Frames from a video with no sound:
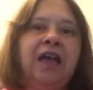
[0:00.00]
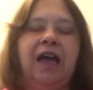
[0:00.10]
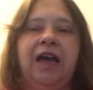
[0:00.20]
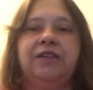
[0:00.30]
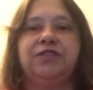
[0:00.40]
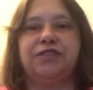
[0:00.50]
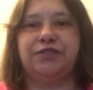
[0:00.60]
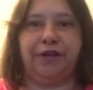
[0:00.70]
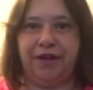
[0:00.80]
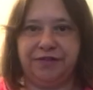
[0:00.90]
And
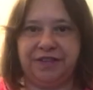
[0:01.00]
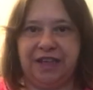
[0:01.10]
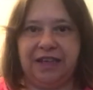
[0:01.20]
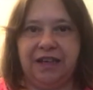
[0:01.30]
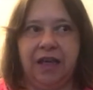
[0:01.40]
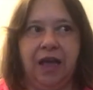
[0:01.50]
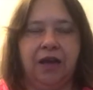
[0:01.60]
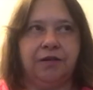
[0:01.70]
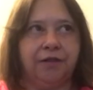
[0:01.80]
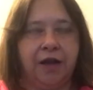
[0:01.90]
crafting.
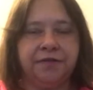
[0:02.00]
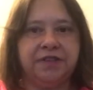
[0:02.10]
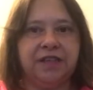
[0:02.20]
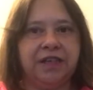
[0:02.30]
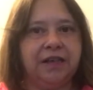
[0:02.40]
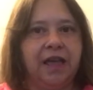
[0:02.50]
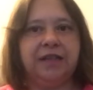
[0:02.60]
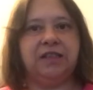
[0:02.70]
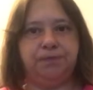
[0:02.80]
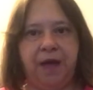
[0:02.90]
Crafting,
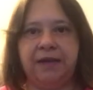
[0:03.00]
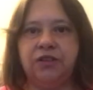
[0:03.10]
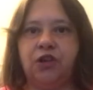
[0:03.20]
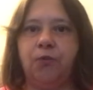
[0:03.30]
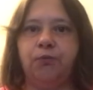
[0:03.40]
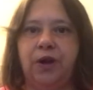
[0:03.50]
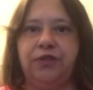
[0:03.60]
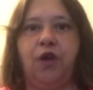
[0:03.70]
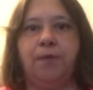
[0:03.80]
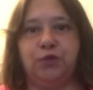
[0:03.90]
depending on
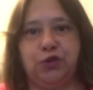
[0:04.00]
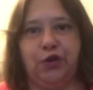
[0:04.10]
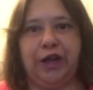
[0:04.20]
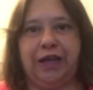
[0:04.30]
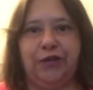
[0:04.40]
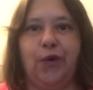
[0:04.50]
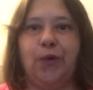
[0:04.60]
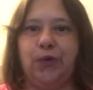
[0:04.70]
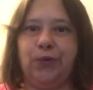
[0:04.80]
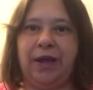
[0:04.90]
whether I'm talking
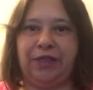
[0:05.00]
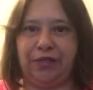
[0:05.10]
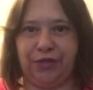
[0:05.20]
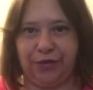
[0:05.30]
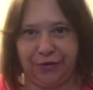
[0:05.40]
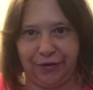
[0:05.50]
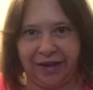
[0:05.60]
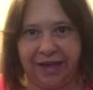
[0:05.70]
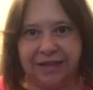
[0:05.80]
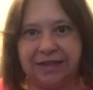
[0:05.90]
all the way through
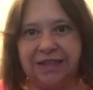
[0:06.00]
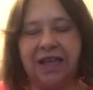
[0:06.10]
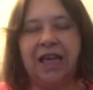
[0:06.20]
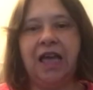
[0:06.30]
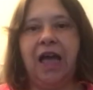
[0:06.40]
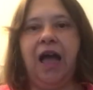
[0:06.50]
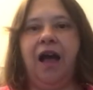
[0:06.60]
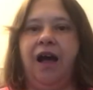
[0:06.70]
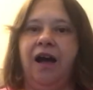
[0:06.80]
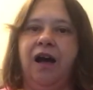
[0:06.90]
it.
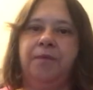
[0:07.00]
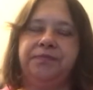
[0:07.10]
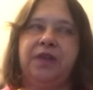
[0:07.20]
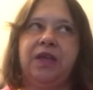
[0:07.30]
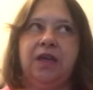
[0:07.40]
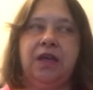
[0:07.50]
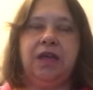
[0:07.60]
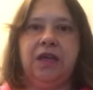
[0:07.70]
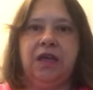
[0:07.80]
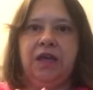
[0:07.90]

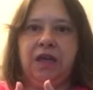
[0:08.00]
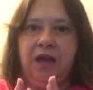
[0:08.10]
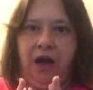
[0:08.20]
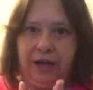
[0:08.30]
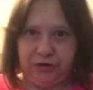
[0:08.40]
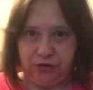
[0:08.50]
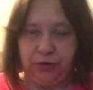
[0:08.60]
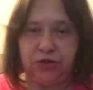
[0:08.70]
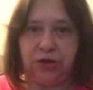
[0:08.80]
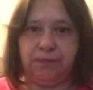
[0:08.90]
I do
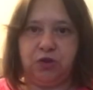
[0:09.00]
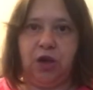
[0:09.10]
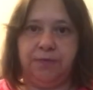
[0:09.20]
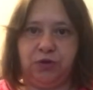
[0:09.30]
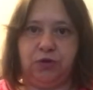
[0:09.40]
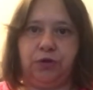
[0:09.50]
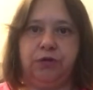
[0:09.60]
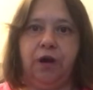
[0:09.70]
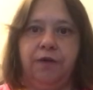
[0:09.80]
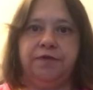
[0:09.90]
sometimes do
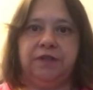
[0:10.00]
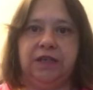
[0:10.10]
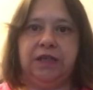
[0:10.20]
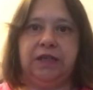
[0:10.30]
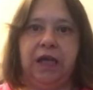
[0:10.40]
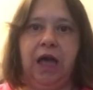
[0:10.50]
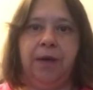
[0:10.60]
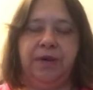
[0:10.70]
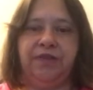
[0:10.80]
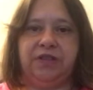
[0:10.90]
crafting
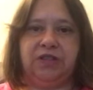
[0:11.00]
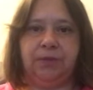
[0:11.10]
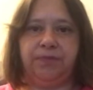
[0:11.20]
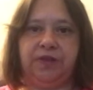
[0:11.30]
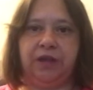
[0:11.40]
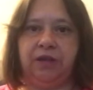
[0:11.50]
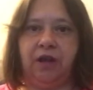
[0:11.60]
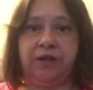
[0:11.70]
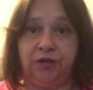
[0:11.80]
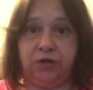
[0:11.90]
if it's something
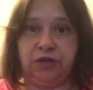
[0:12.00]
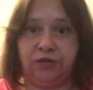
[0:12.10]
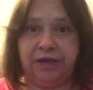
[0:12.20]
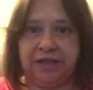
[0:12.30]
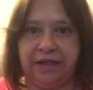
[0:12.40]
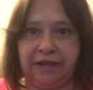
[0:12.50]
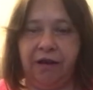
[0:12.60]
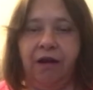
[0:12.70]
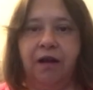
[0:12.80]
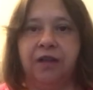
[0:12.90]
like those 3D
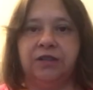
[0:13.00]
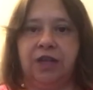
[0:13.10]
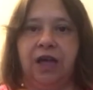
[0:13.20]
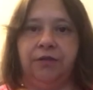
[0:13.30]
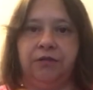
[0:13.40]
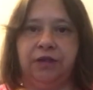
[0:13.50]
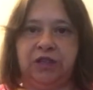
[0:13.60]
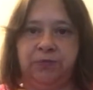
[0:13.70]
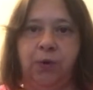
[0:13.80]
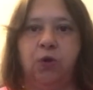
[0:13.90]
cards and
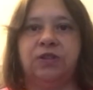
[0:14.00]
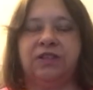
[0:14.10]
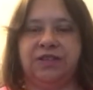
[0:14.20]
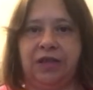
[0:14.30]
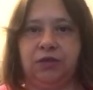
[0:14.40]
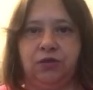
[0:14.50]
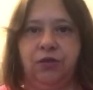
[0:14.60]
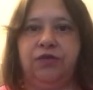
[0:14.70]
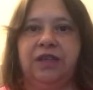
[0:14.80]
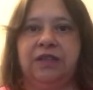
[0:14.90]
3D boxes, that
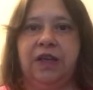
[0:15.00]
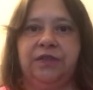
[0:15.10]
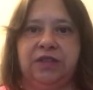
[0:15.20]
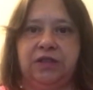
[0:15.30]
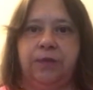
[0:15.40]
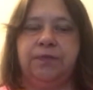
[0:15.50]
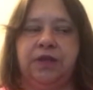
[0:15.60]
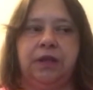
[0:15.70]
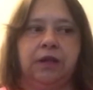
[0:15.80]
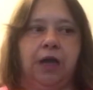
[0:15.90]
sort of thing. If it's
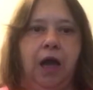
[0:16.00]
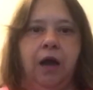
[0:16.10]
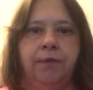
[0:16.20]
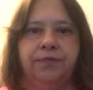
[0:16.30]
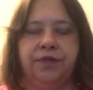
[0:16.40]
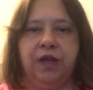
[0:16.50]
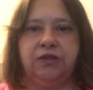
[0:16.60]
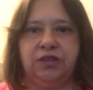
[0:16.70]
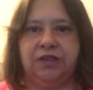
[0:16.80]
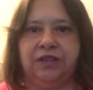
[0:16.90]
something that
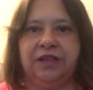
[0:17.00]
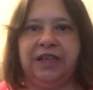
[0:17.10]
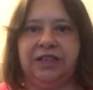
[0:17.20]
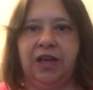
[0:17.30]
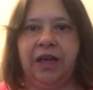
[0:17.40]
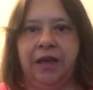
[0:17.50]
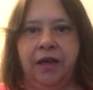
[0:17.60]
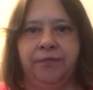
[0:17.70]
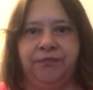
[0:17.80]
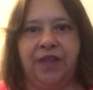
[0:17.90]
doesn't need
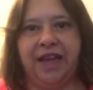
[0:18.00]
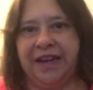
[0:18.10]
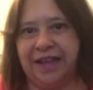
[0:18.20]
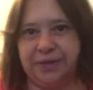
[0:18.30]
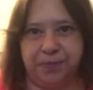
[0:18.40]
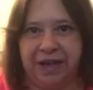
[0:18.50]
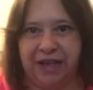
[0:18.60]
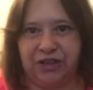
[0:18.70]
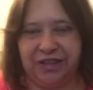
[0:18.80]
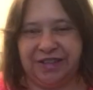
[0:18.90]
any
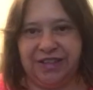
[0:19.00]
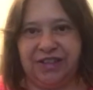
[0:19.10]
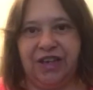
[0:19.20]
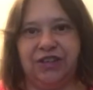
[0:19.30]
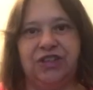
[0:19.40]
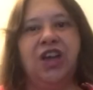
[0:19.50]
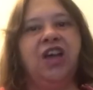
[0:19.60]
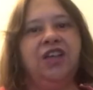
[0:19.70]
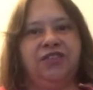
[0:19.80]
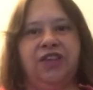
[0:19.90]
explanation as such,
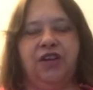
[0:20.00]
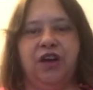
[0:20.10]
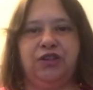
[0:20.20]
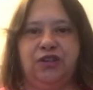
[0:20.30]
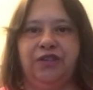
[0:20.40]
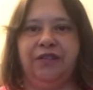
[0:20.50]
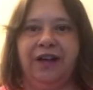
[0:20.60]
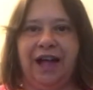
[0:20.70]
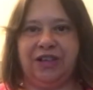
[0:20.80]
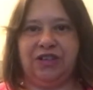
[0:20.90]
then I do
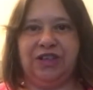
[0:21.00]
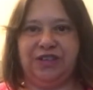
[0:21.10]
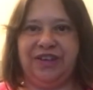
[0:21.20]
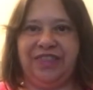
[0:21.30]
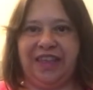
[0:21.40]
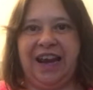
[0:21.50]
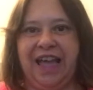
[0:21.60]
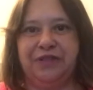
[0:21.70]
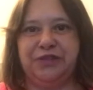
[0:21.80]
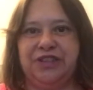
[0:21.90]
actually do it in the
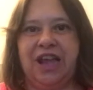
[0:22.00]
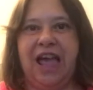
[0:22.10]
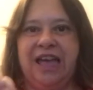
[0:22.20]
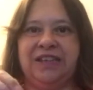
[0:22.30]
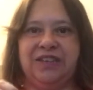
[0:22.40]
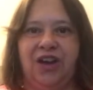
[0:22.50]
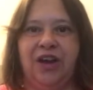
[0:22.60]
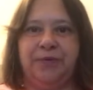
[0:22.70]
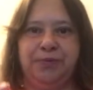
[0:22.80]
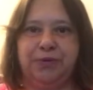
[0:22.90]
lounge and
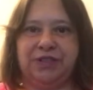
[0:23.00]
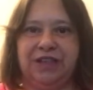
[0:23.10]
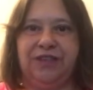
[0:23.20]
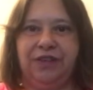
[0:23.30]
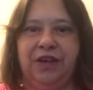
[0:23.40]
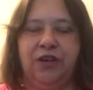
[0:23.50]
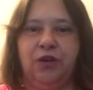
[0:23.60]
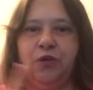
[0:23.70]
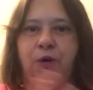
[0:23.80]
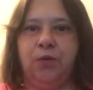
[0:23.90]
I put TV on,
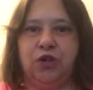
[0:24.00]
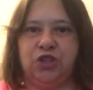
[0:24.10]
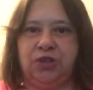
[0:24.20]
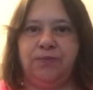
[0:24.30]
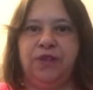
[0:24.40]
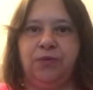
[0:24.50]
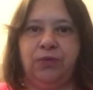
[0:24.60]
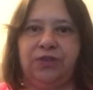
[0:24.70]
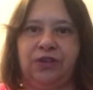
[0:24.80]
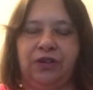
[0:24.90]
or I watch something
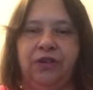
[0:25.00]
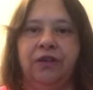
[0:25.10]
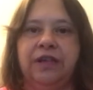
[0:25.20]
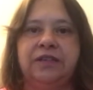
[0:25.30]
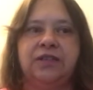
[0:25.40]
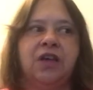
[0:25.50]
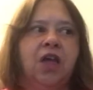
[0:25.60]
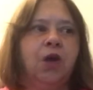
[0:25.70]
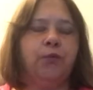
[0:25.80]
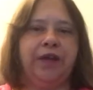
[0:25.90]
with the guys.
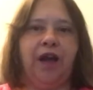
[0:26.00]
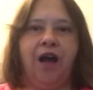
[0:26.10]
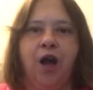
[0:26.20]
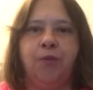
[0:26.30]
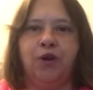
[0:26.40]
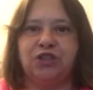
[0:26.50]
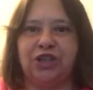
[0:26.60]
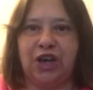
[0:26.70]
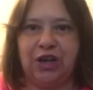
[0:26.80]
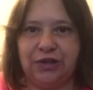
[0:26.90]
We are
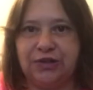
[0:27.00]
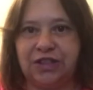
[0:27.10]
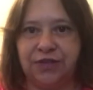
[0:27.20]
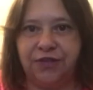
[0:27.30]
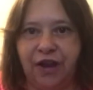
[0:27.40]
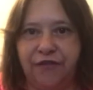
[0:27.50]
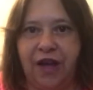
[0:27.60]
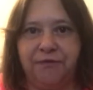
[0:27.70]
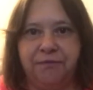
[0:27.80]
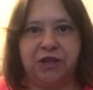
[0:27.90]
watching Lucifer, if I
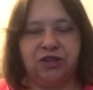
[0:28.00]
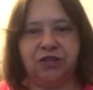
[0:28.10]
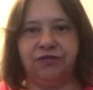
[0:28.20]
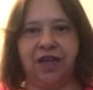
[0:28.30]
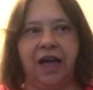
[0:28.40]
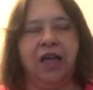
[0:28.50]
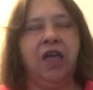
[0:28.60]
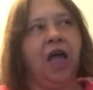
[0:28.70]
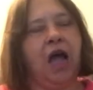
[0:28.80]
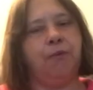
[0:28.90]
haven't mentioned that,
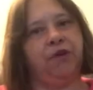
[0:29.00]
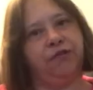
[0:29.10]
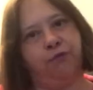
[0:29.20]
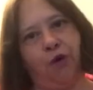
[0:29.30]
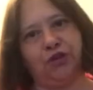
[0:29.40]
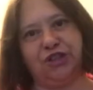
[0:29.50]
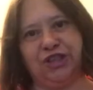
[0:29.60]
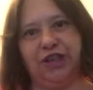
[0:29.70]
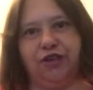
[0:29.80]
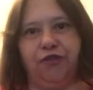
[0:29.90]
and we've watched
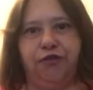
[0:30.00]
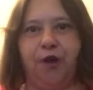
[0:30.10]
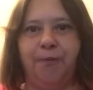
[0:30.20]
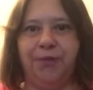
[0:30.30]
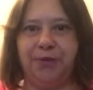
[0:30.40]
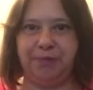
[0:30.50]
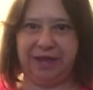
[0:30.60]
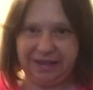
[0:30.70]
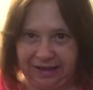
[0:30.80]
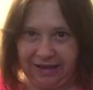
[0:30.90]
it from the
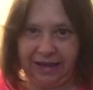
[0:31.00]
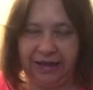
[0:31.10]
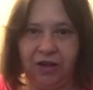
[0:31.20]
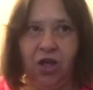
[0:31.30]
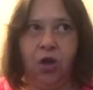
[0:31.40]
beginning.